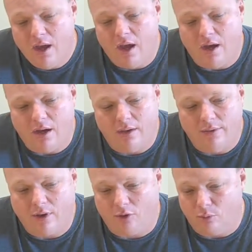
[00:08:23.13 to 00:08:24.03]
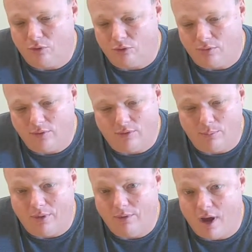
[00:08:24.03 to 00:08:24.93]
The customer service has
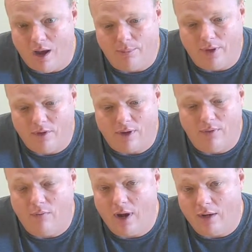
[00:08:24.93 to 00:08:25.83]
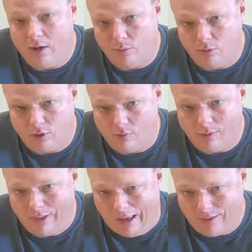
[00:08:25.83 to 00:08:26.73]
been top-notch. I've never had customer service
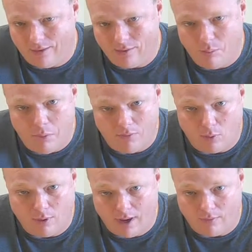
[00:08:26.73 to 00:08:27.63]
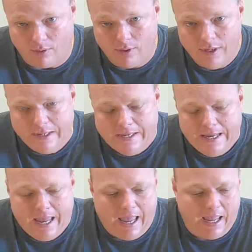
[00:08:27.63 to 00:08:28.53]
like this before, ever.
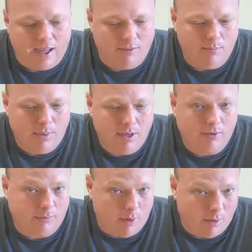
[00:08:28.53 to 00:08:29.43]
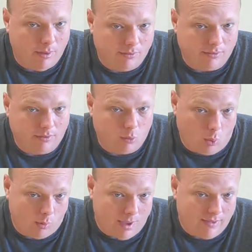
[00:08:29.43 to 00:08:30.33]
And being a small business,
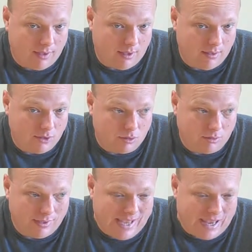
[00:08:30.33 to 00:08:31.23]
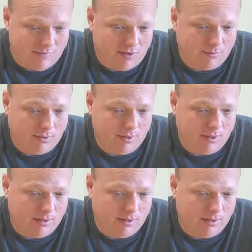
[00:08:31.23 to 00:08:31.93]
when we made the initial investment,